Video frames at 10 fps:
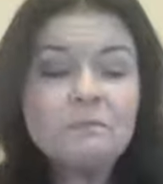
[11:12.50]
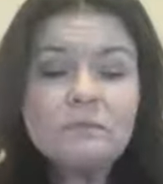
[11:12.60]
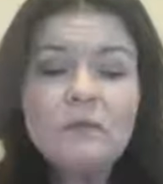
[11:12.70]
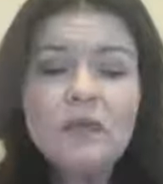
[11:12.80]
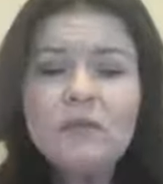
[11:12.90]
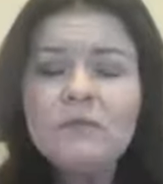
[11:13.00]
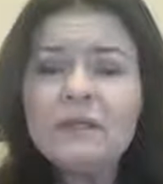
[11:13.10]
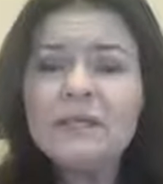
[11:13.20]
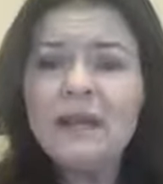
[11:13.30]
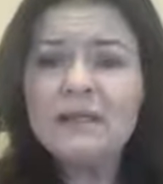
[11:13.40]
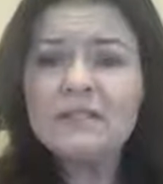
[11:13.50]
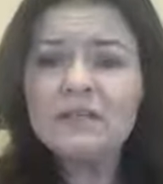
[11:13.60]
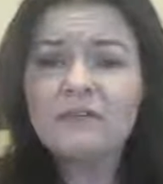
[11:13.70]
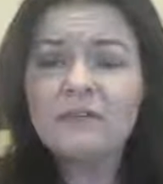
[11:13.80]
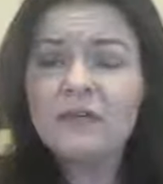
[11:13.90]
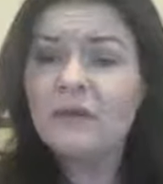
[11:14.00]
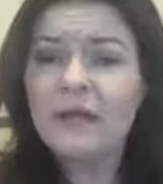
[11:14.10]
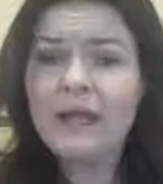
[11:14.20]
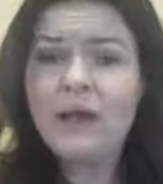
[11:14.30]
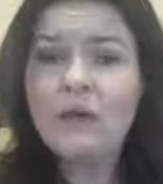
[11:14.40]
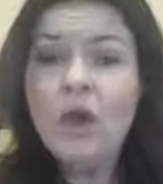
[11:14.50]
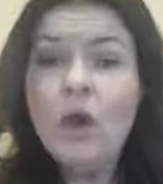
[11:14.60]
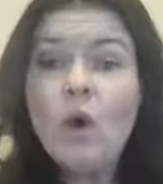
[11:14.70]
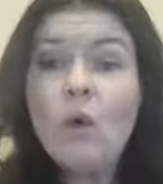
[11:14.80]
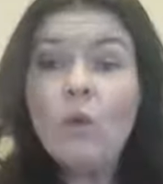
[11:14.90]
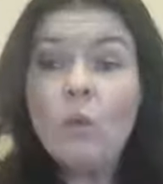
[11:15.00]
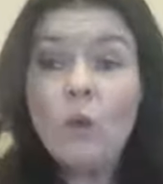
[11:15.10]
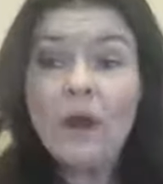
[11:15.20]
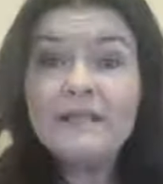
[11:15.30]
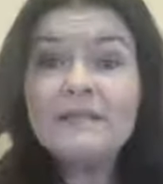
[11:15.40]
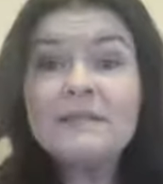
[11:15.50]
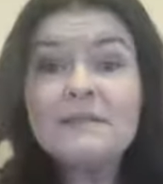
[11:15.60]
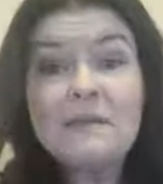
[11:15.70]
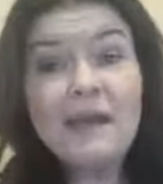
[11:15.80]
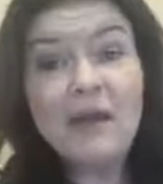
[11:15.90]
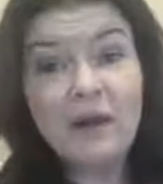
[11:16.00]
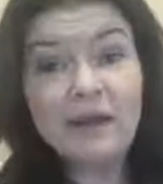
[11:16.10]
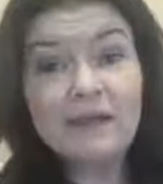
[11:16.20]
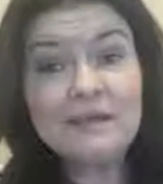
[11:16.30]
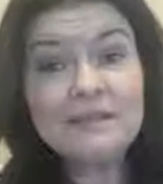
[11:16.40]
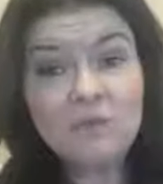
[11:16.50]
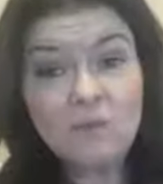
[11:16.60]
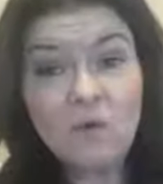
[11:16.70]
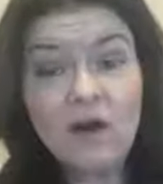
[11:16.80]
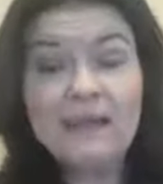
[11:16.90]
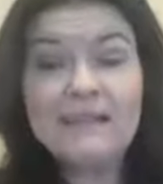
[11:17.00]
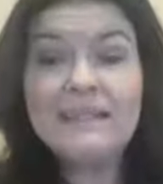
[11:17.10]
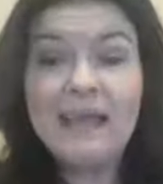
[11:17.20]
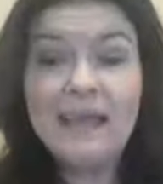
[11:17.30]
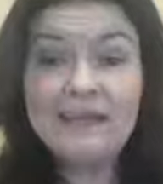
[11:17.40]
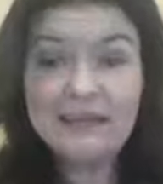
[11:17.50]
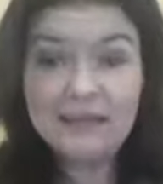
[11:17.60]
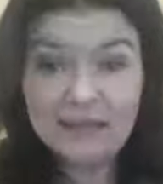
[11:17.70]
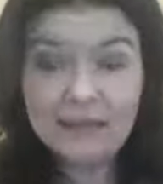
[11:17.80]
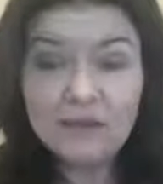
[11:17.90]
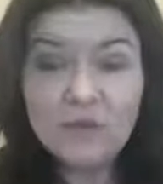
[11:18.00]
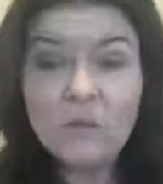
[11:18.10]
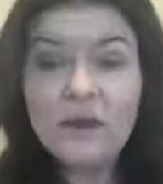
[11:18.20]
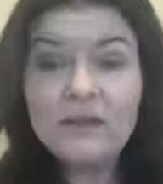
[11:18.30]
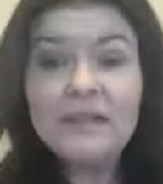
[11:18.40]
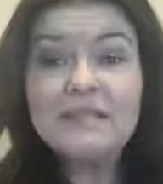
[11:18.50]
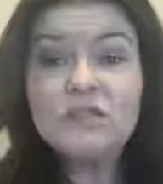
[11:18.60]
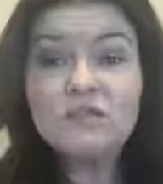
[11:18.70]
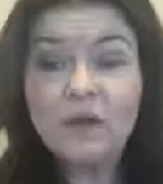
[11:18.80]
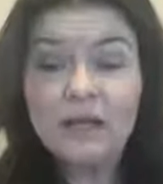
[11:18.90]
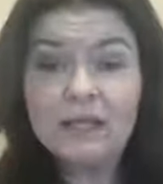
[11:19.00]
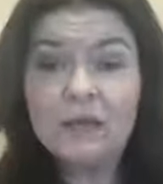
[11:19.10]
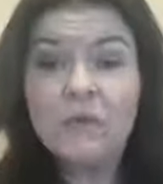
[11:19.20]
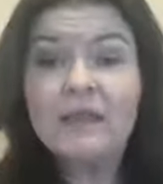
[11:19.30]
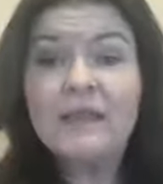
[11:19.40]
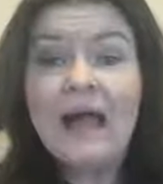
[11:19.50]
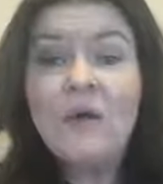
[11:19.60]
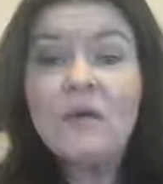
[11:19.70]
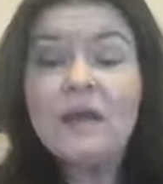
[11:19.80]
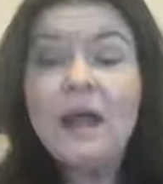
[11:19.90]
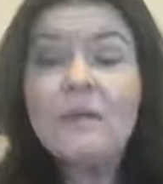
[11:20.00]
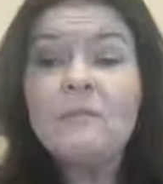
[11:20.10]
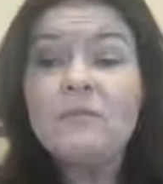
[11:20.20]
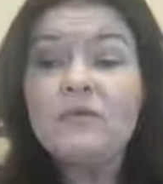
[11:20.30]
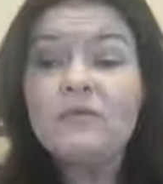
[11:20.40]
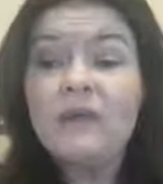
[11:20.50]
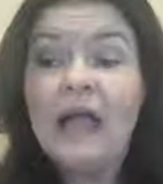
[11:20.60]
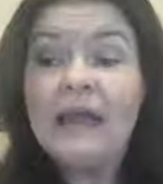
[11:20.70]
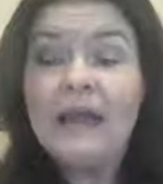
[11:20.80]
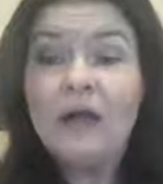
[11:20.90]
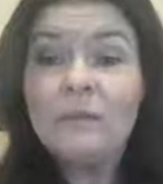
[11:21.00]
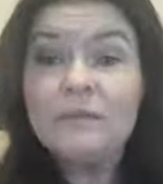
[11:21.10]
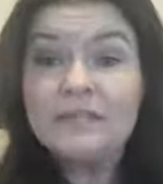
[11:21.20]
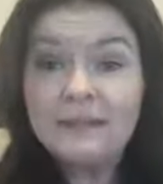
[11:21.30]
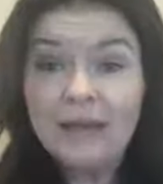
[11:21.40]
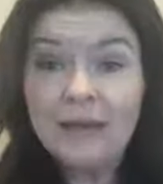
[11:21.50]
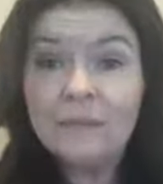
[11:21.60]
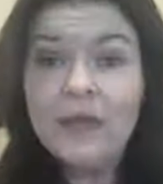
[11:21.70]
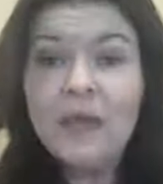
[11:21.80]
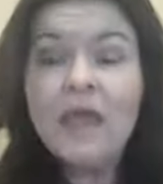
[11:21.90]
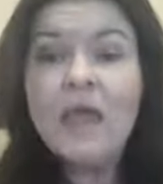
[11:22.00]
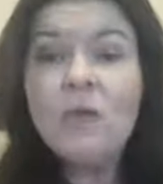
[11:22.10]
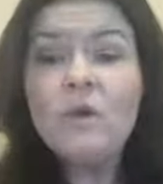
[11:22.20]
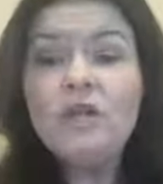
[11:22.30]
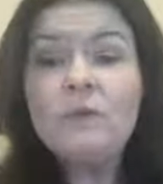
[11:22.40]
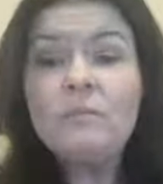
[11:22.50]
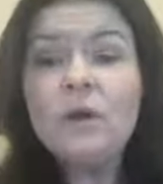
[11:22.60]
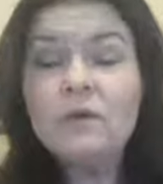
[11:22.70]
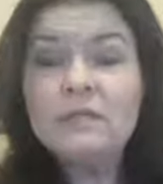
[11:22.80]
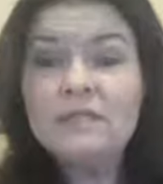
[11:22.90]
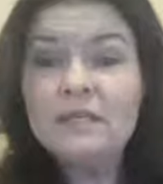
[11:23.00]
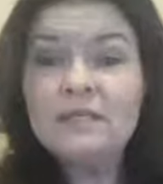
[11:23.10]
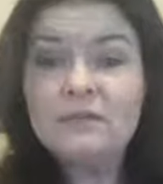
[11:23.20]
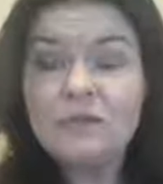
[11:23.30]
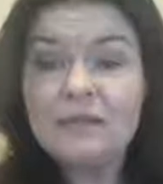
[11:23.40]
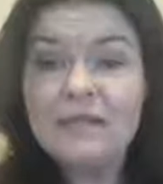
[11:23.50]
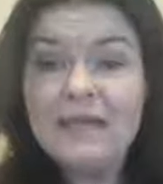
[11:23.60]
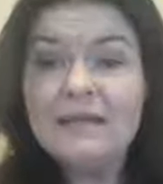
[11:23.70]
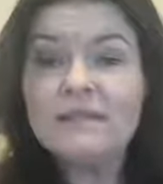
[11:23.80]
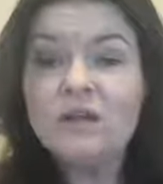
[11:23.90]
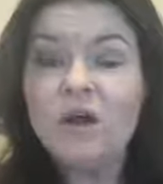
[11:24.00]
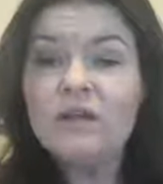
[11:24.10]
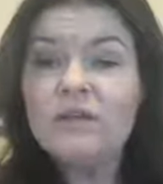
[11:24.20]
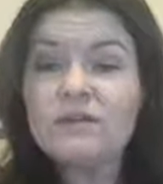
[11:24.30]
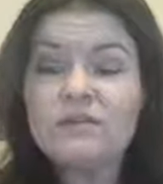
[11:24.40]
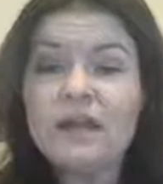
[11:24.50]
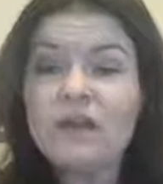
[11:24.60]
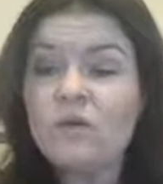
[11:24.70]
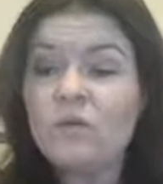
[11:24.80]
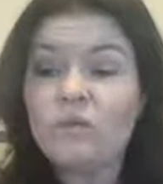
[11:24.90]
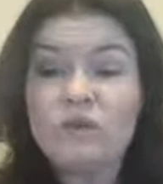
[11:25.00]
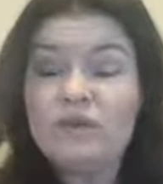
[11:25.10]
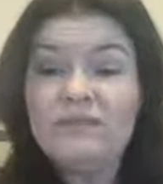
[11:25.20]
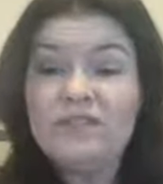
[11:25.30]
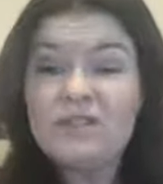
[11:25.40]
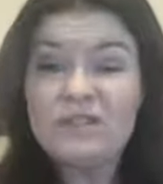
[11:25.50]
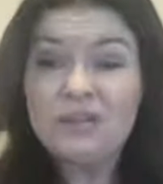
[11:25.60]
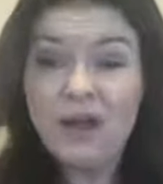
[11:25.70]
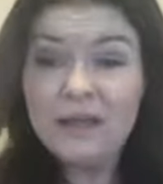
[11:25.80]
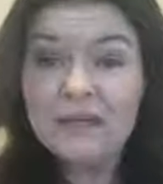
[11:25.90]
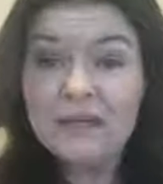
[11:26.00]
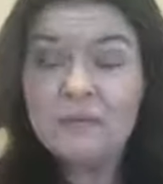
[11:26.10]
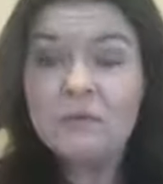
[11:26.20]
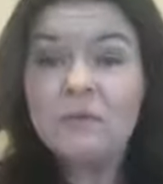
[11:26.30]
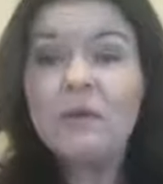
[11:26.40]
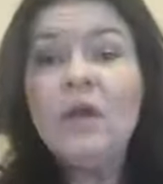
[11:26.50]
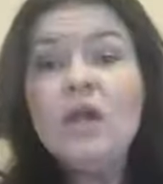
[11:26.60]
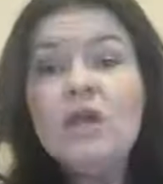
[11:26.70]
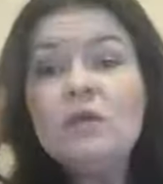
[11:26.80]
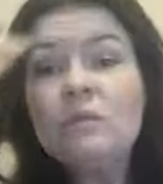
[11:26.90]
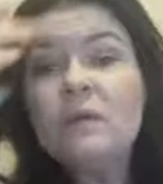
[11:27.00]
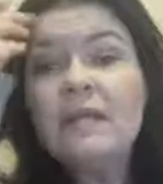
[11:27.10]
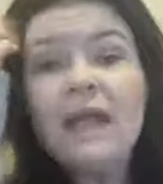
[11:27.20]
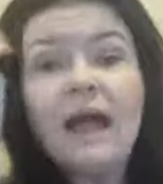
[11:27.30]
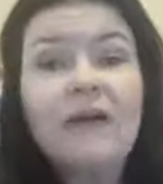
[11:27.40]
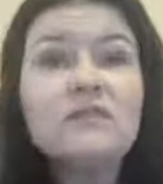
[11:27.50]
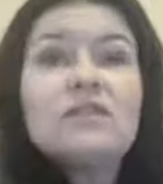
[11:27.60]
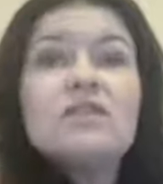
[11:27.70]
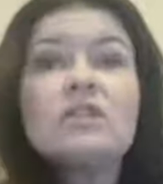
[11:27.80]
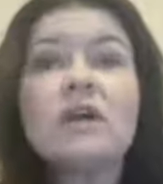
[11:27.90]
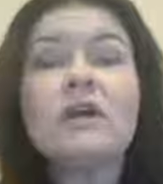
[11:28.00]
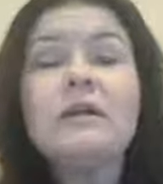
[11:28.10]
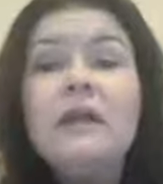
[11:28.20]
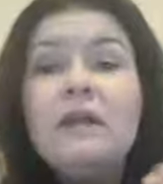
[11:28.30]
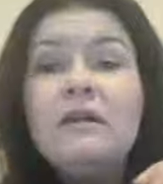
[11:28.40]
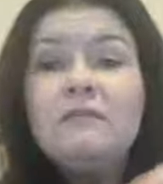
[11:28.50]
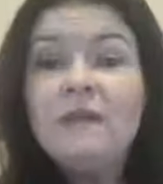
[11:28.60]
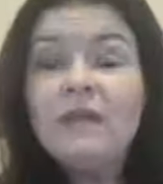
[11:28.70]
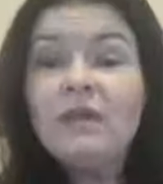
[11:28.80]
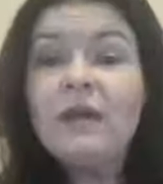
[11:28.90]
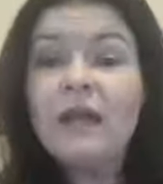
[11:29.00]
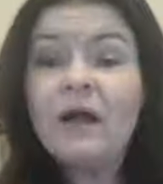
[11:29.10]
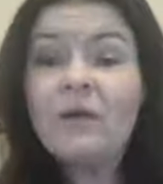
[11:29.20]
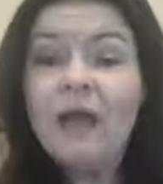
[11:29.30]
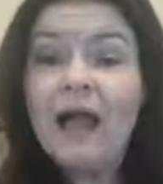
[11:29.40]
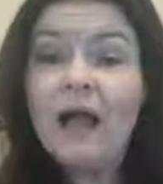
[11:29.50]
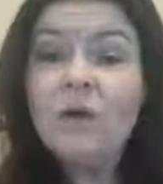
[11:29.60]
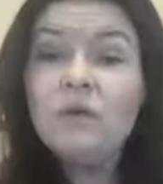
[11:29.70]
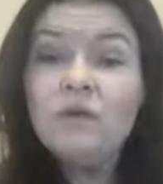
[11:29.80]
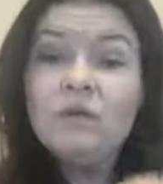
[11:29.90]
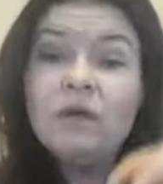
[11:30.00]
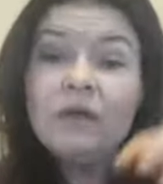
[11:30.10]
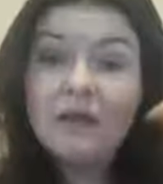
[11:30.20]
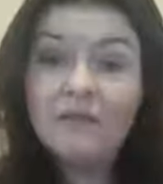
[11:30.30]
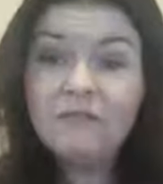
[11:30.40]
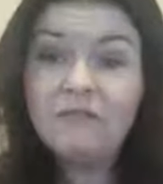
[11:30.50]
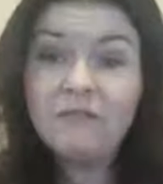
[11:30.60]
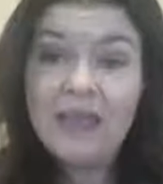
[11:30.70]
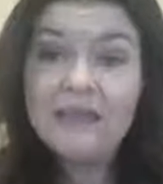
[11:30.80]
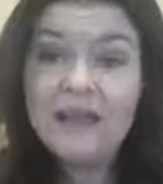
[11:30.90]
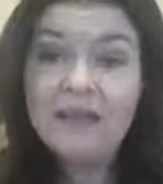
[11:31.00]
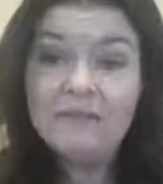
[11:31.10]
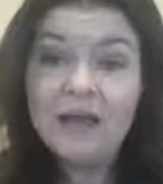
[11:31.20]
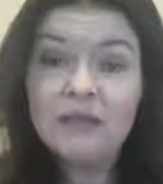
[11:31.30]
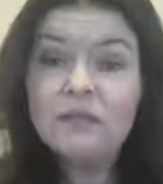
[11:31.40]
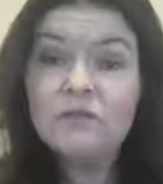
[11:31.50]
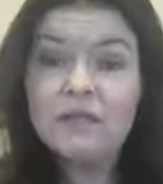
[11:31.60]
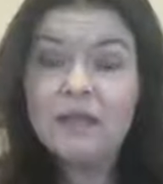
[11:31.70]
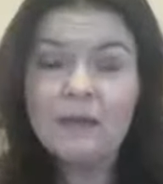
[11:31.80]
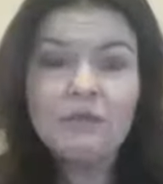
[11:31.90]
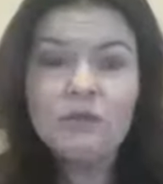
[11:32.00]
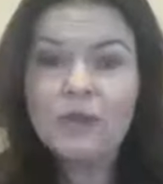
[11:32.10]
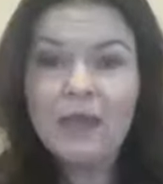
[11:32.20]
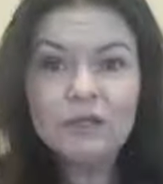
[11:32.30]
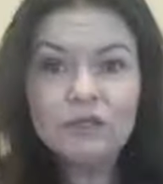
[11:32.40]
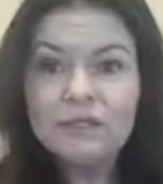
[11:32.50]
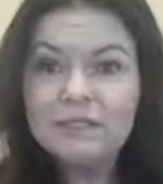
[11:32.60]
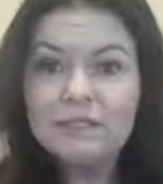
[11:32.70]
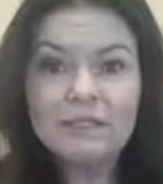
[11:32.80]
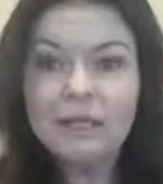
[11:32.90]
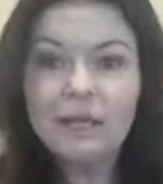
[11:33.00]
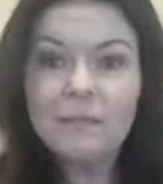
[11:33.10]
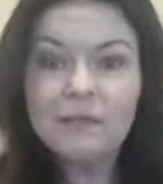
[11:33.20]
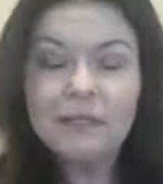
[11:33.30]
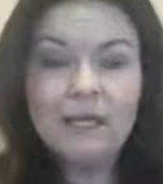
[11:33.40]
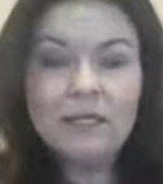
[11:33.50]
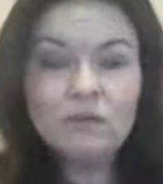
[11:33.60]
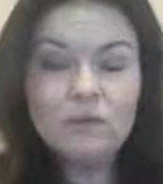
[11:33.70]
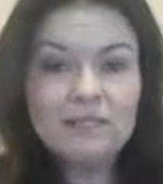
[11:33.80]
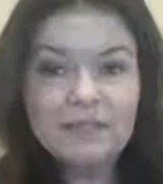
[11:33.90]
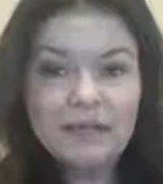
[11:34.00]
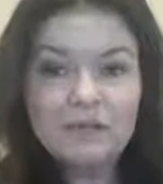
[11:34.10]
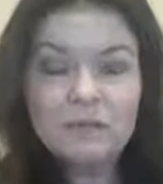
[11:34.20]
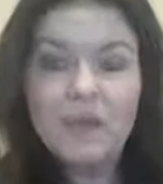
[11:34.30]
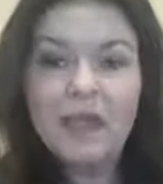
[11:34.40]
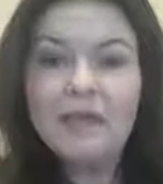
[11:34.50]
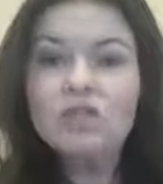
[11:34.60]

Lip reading: you've really got to start figuring out, what does my audience want and need? What are they struggling with? How can I provide help to them? And when you're posting different things on your site, or you're even just talking to people, you really have to start figuring out how you can convey that value to them. You can't just stick up a link to a sales page